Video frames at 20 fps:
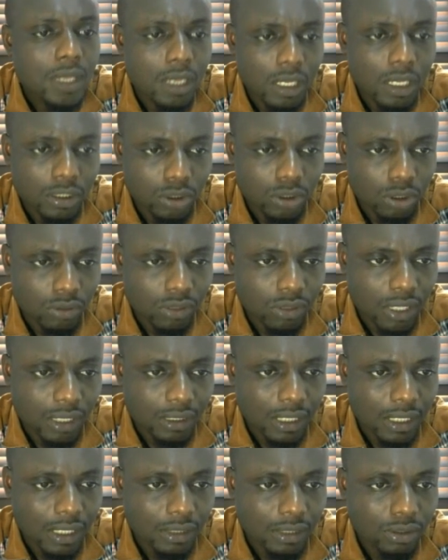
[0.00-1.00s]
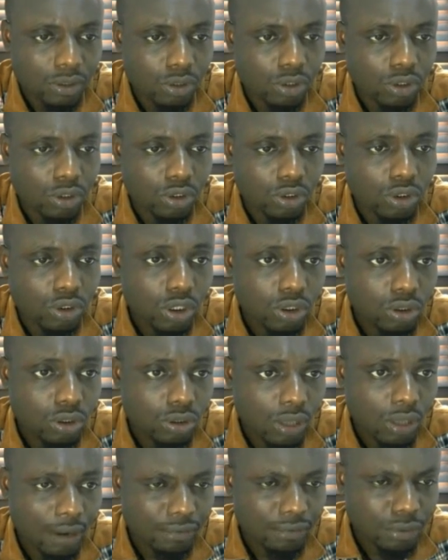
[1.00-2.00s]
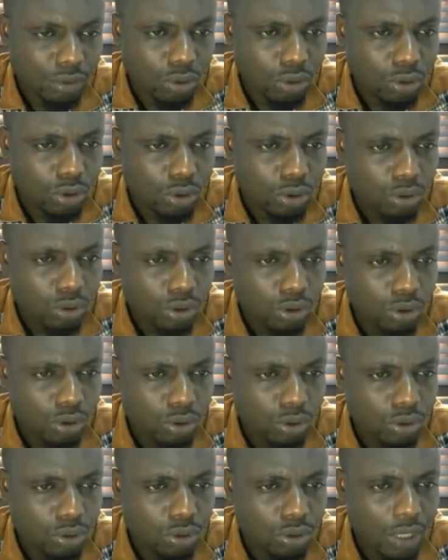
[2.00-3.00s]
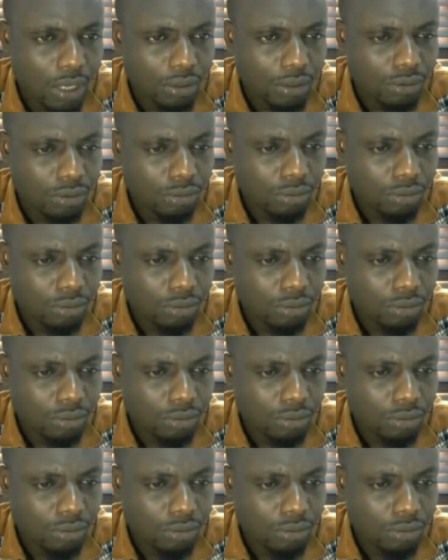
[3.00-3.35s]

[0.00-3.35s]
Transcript: and stuff like that. So you just have to go through, scroll down